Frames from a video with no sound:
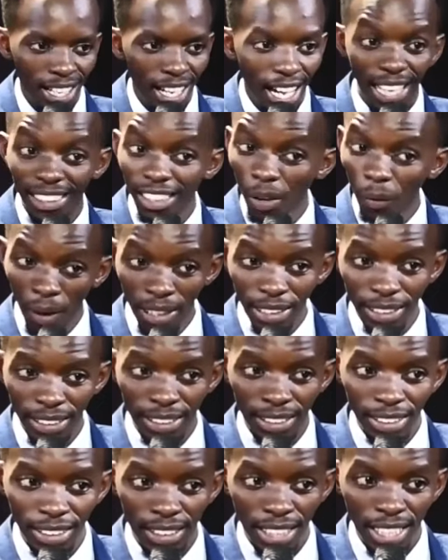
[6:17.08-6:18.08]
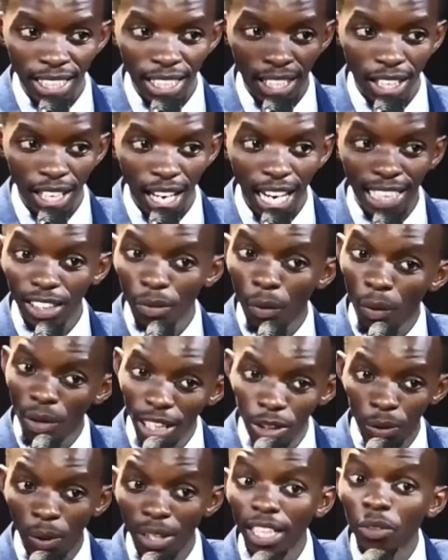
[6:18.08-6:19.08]
Otherwise, hata wewe
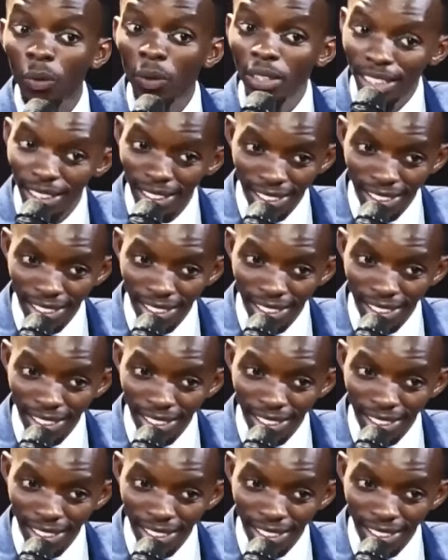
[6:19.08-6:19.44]
unajua that was a